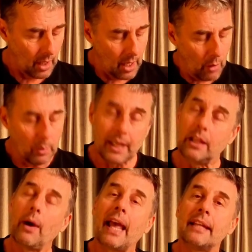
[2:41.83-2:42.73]
we're going to
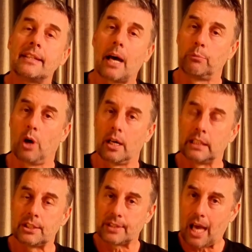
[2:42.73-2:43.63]
end up, look, I'm going to
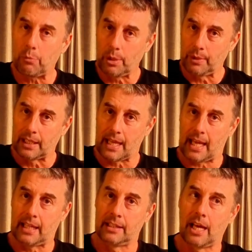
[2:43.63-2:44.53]
start where we're going to
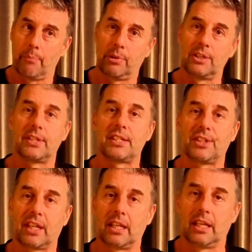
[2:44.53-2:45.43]
end up because that's the
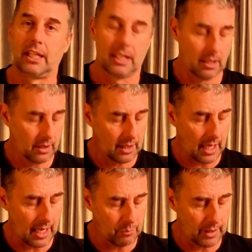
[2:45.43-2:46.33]
key.
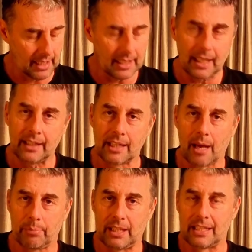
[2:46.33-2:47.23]
And we're going to end up
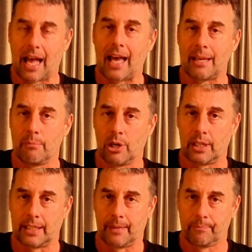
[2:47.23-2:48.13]
in A
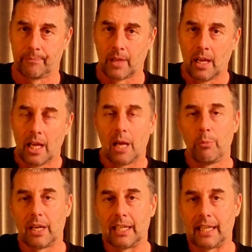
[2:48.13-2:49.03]
minor. And we're
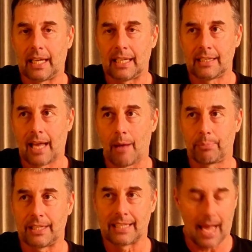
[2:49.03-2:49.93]
going to end up
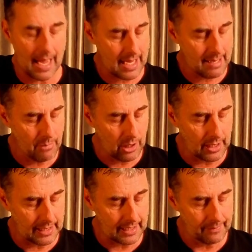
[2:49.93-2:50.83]
in A
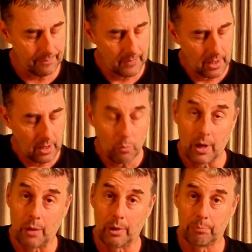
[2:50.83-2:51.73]
minor where
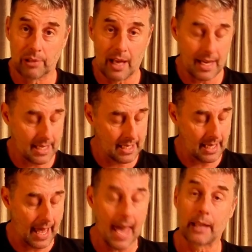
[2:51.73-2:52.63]
we're playing
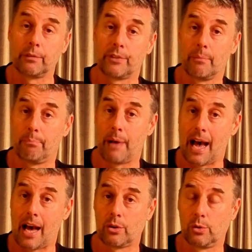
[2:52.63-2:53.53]
out of the bar
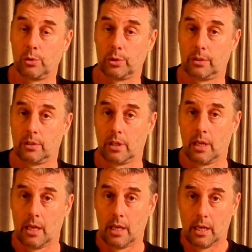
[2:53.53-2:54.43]
chord
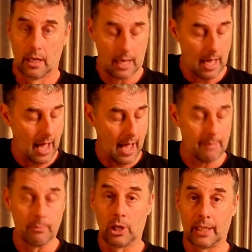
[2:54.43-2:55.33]
A
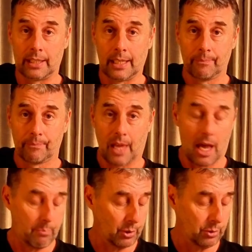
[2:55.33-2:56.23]
minor up
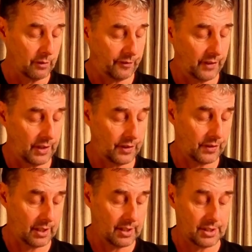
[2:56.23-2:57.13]
on your
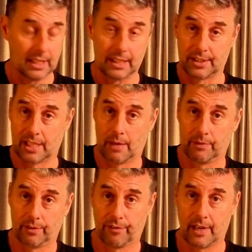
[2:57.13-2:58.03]
5th, 6th, 7th
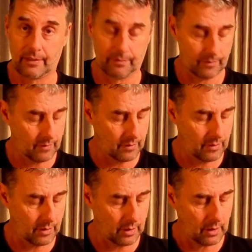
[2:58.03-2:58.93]
fret.
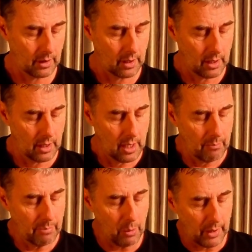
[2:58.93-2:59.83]

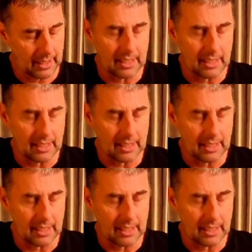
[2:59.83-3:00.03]
But we're going to